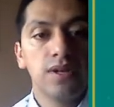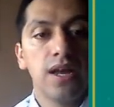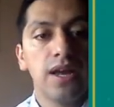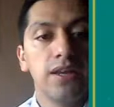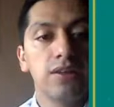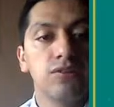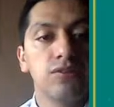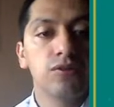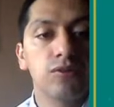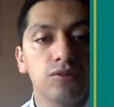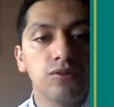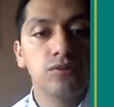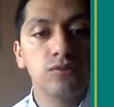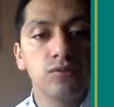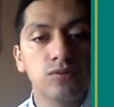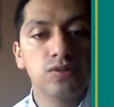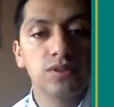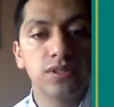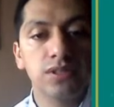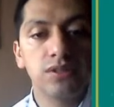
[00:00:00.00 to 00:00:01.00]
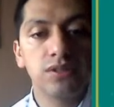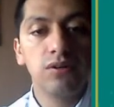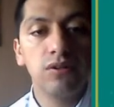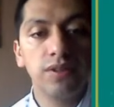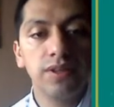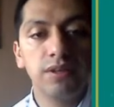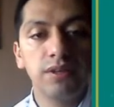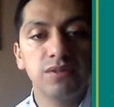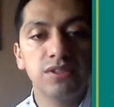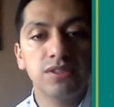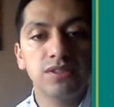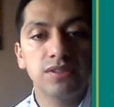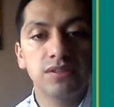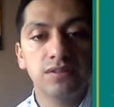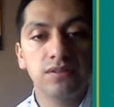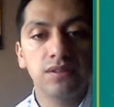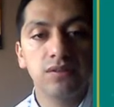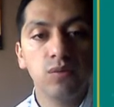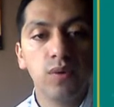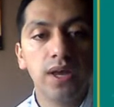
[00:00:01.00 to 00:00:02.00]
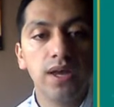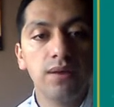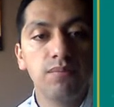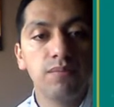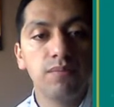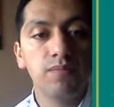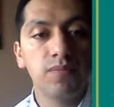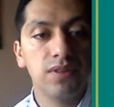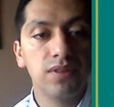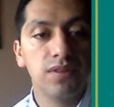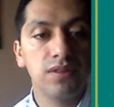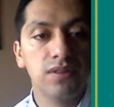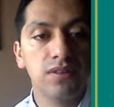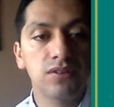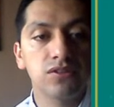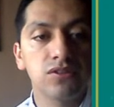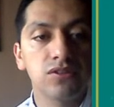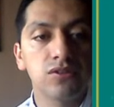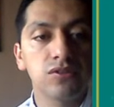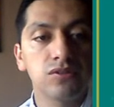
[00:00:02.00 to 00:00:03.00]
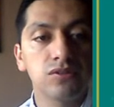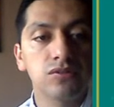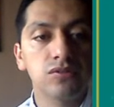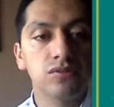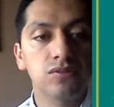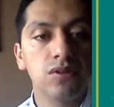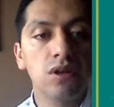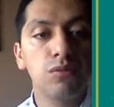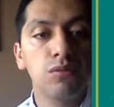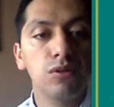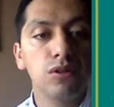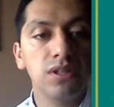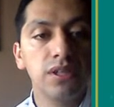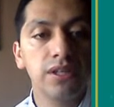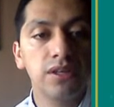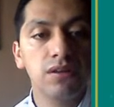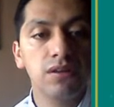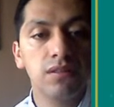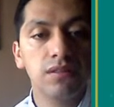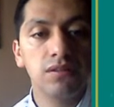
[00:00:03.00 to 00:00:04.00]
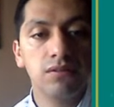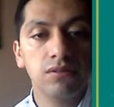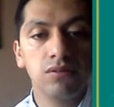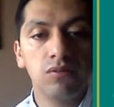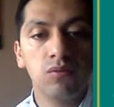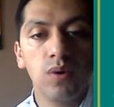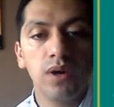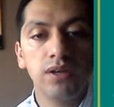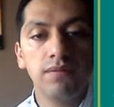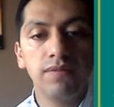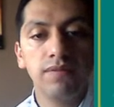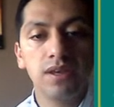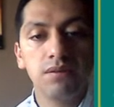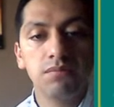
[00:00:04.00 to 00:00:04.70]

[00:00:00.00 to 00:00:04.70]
Now you're going to see all the images on the web. Just double click on one of